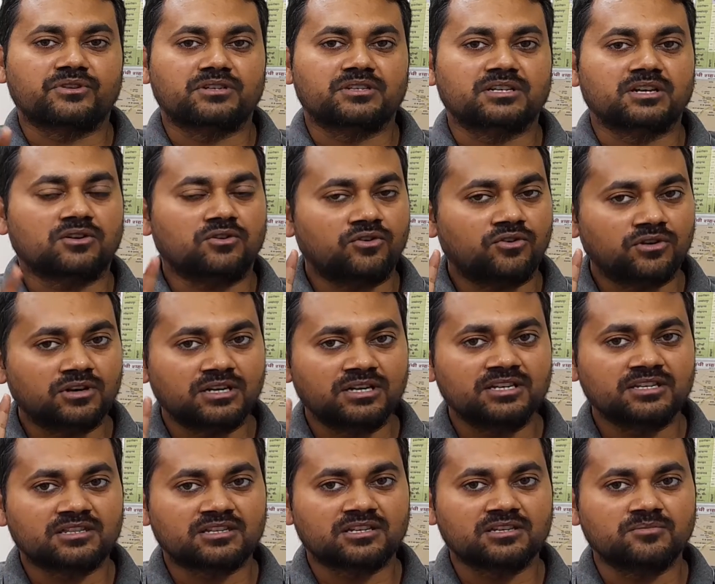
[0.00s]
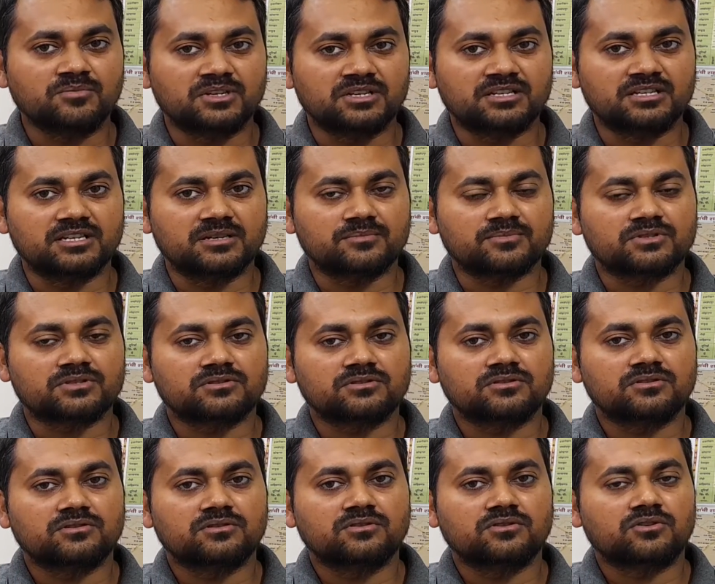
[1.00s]
India. Only three mediums
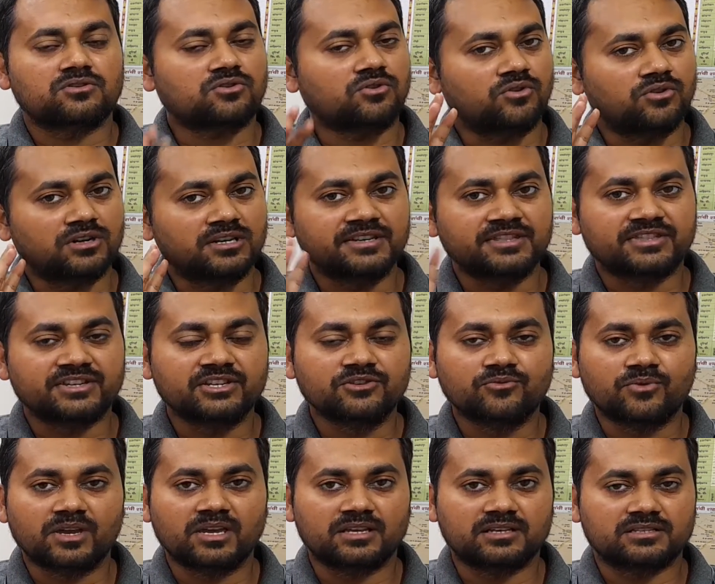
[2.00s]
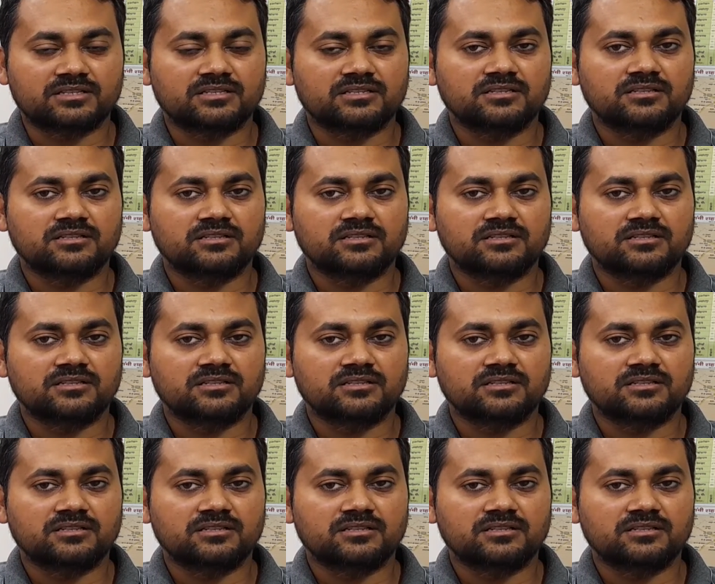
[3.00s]
or only three ways.